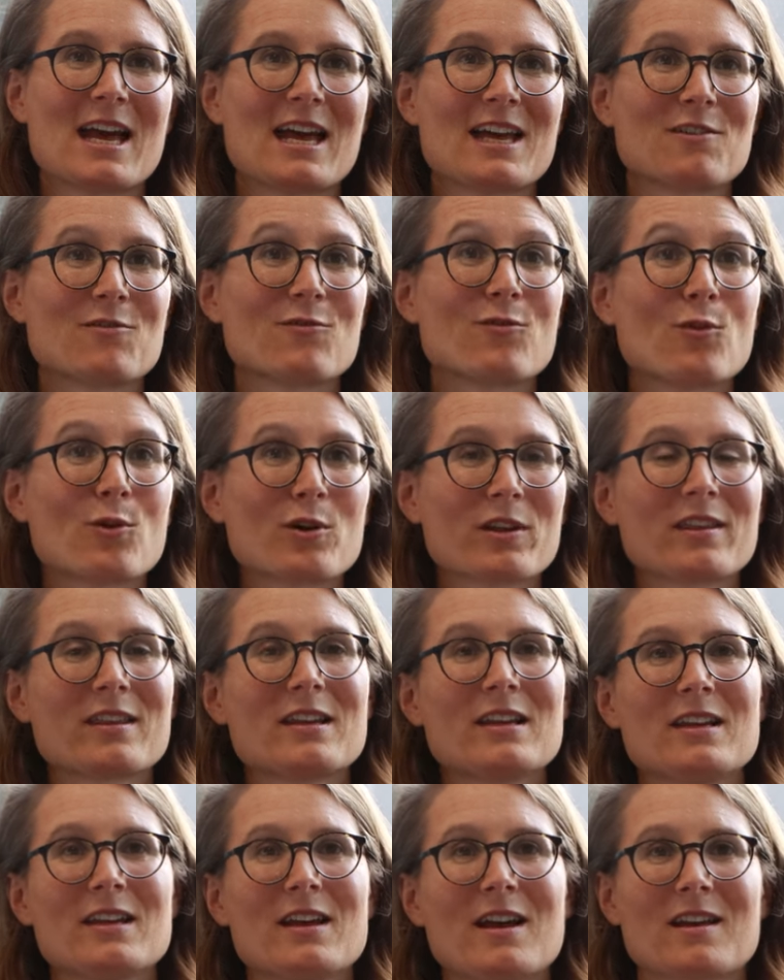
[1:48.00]
And
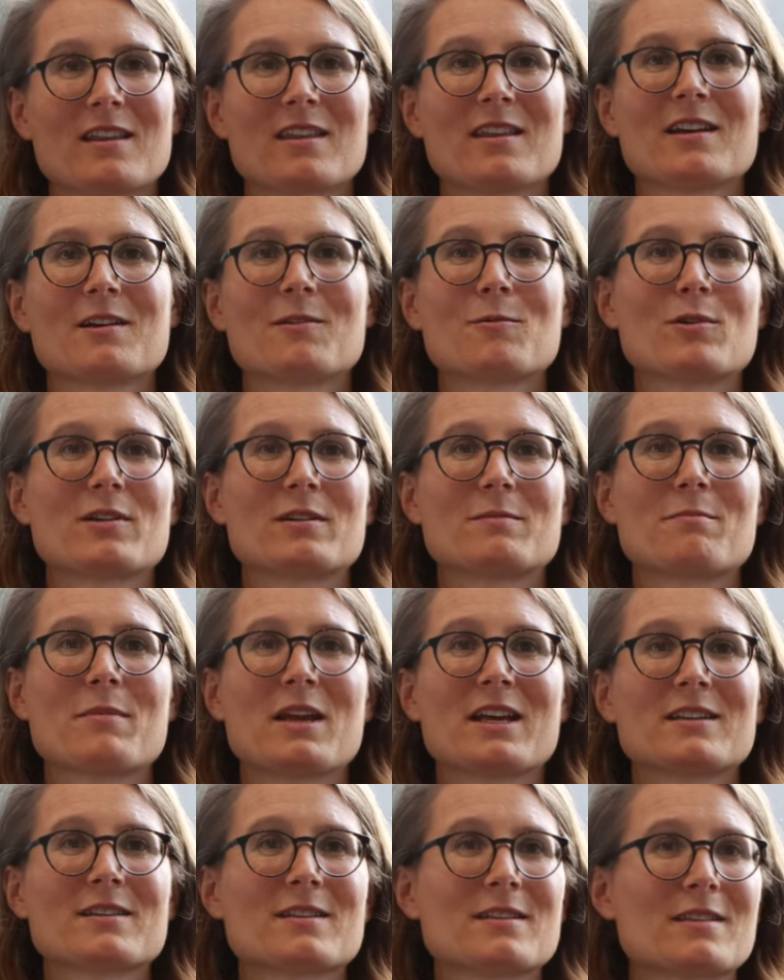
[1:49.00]
fourthly, I think what
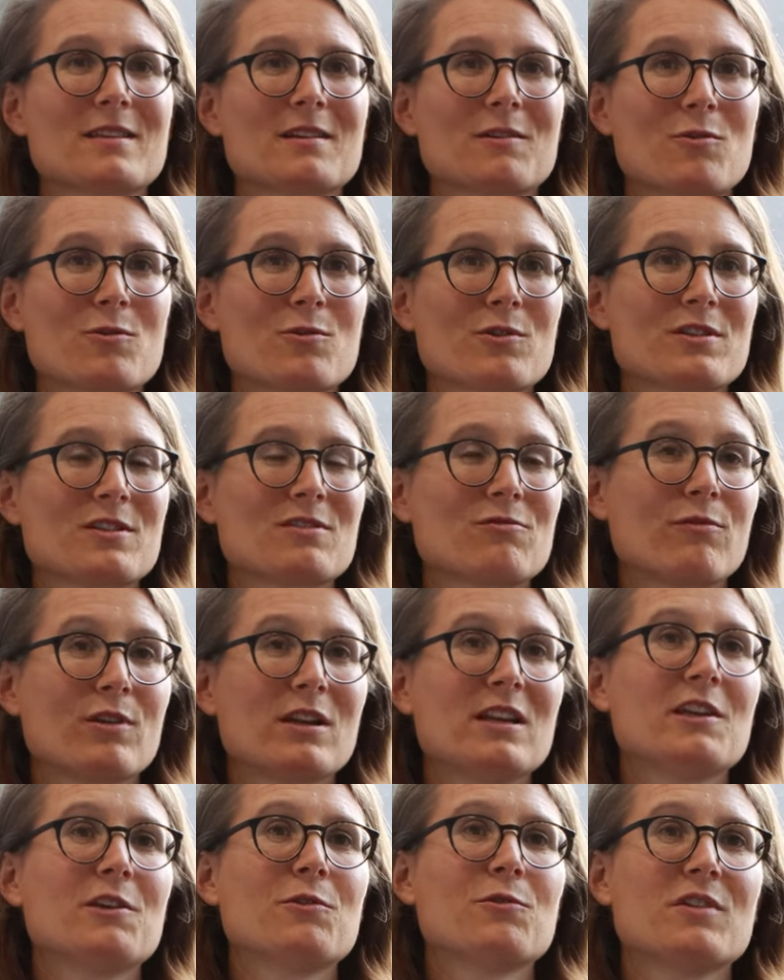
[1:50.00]
makes the course
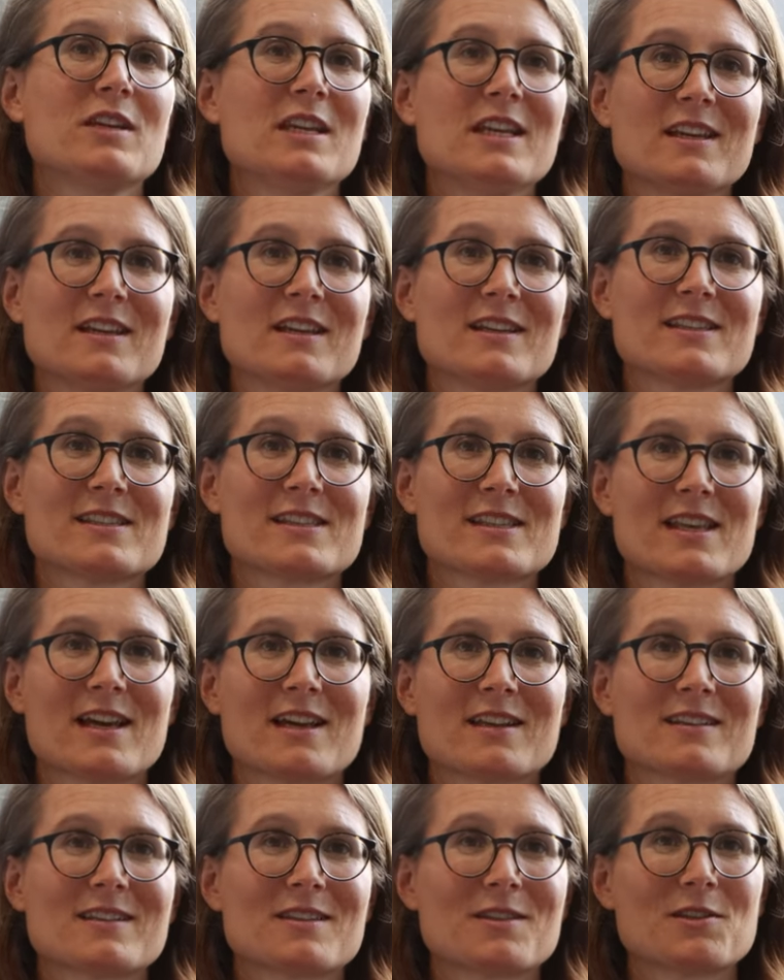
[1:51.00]
really unique is
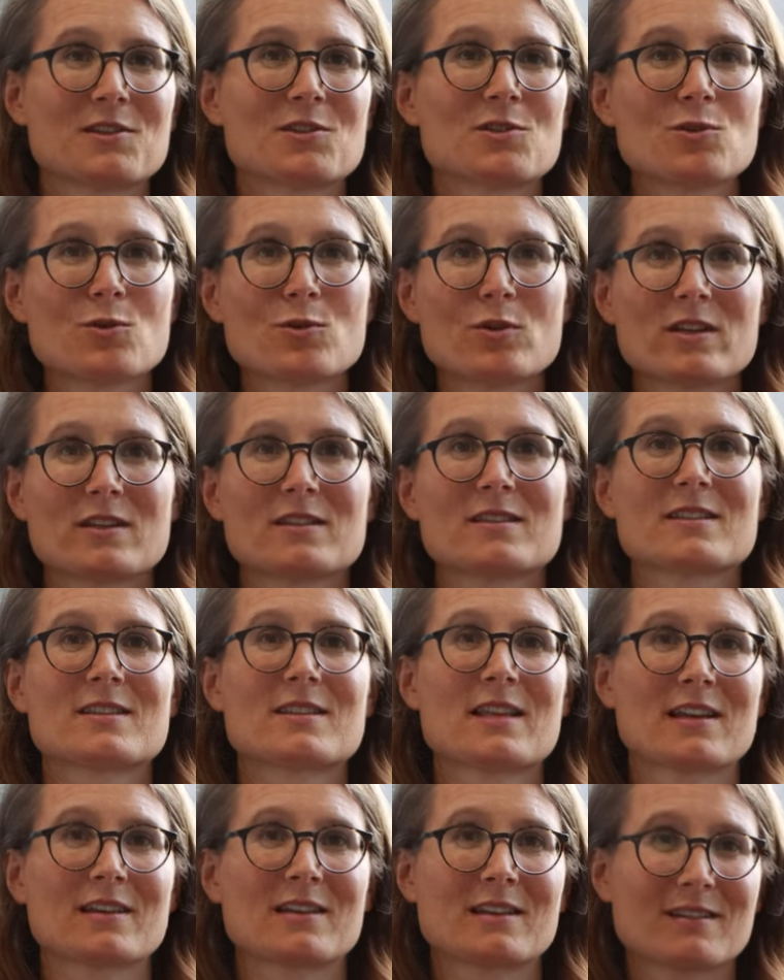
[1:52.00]
that the students
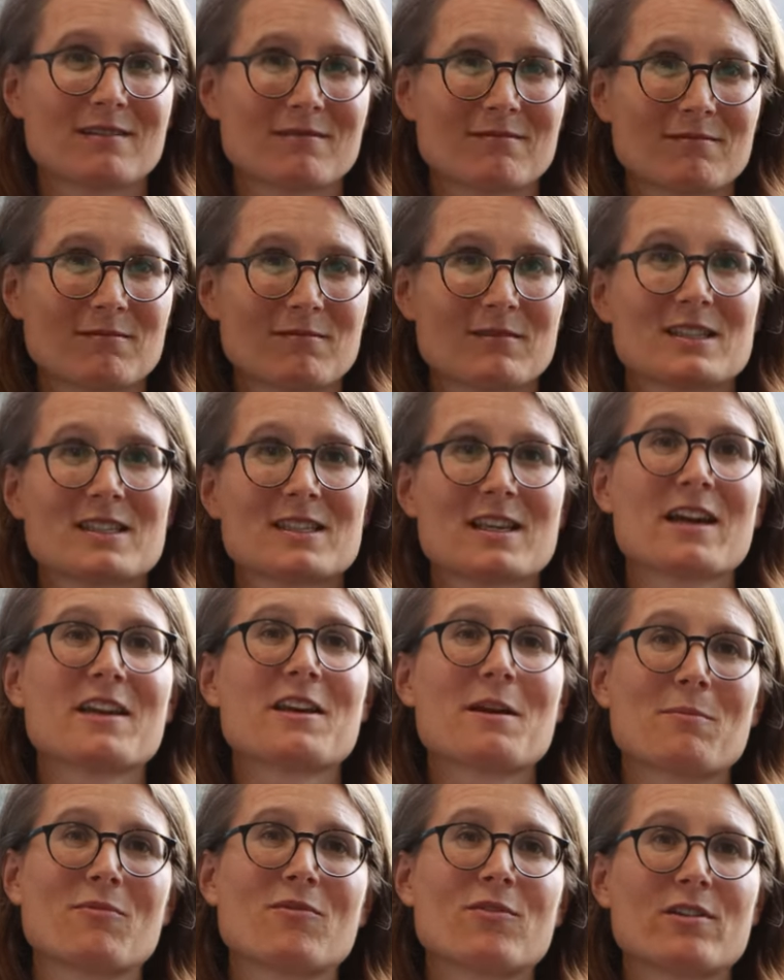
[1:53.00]
that
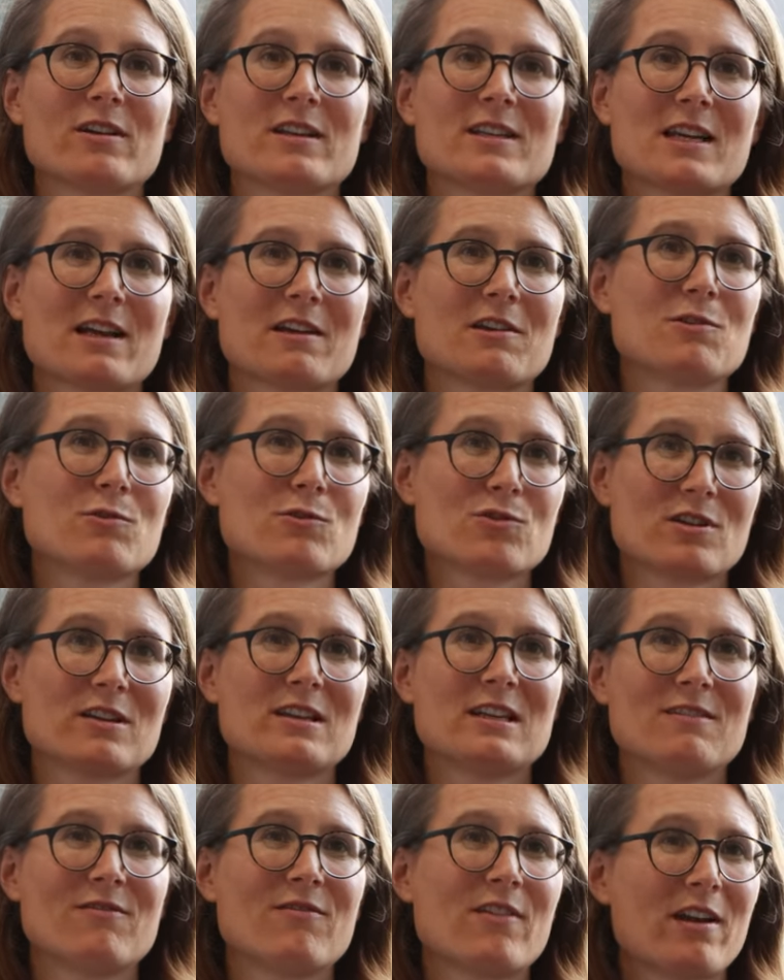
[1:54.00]
sign up for it are
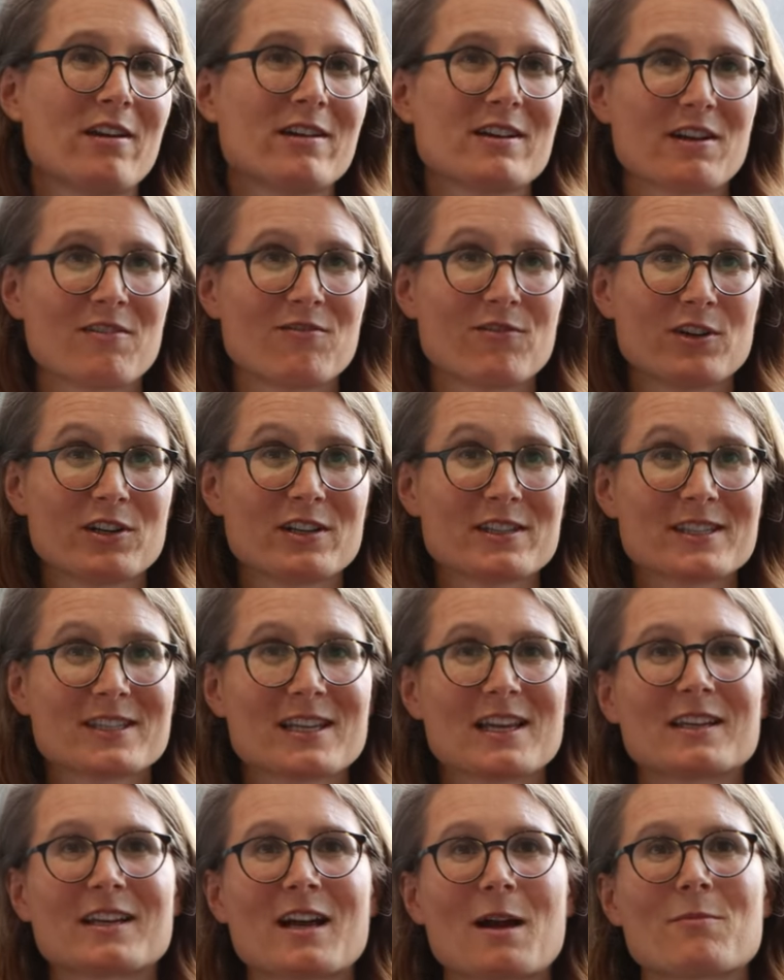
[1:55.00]
usually very diverse
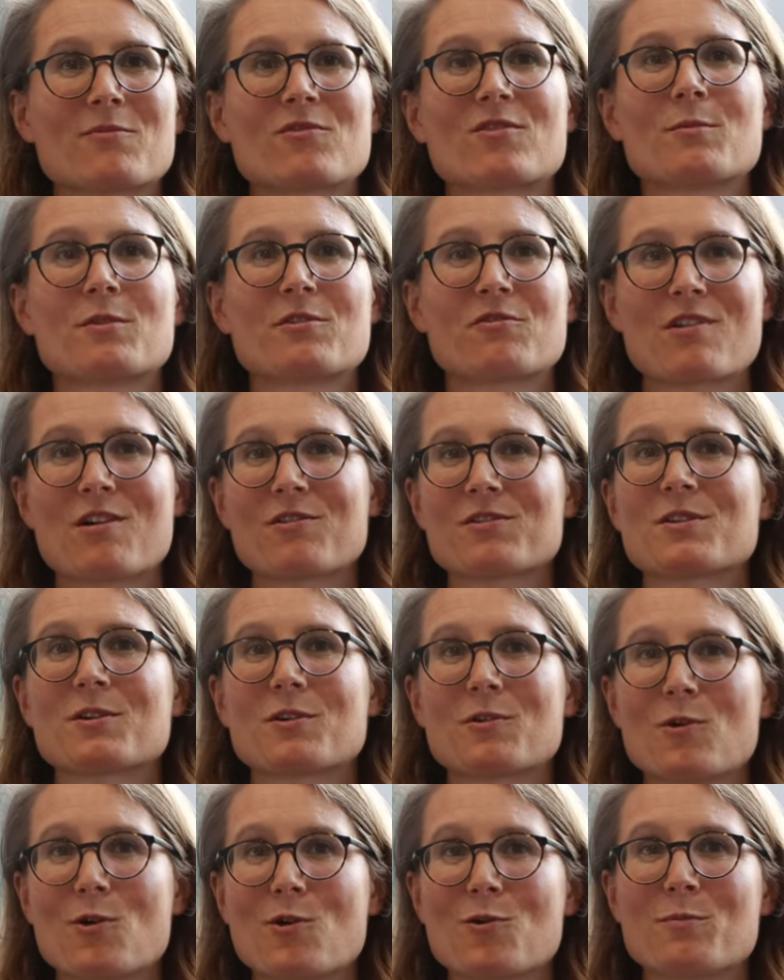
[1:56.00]
and come from around the
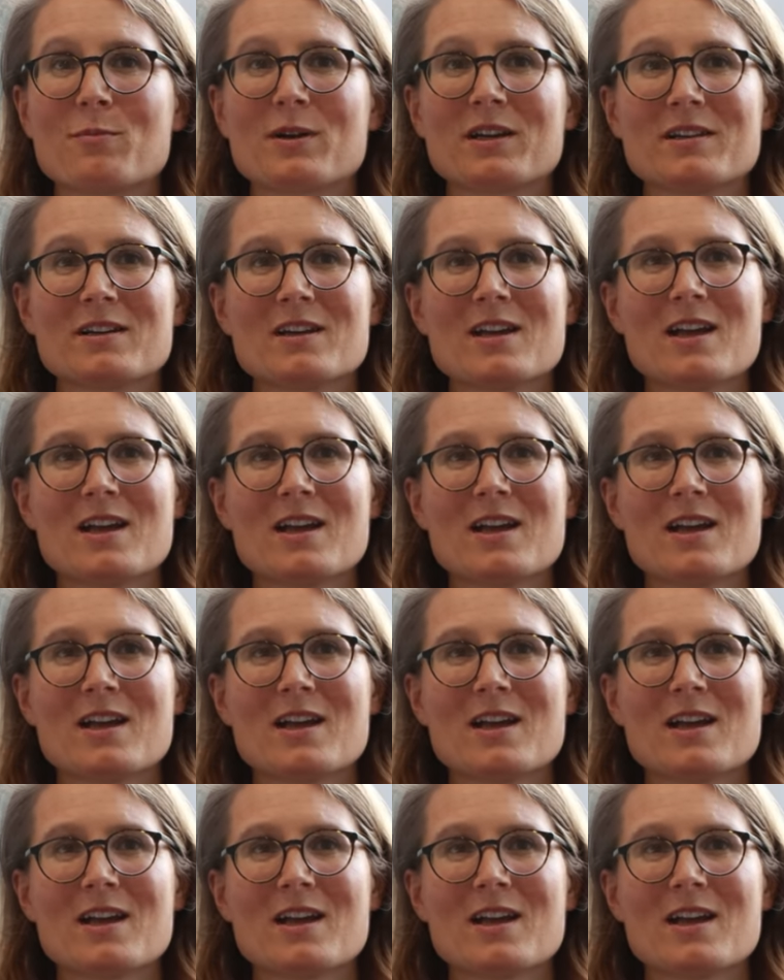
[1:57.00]
globe.